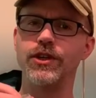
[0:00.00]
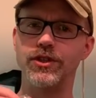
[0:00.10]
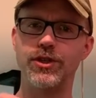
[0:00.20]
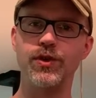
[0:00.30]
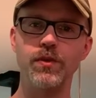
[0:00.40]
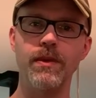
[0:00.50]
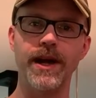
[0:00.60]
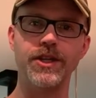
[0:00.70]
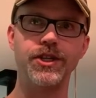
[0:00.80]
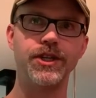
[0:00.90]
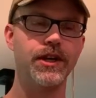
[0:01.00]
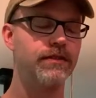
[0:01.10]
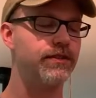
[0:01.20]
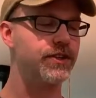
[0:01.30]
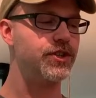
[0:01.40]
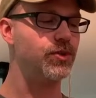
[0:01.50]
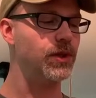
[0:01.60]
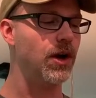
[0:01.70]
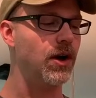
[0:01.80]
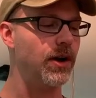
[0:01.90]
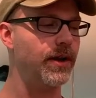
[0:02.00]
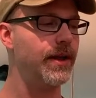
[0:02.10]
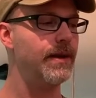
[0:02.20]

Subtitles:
too much for too long.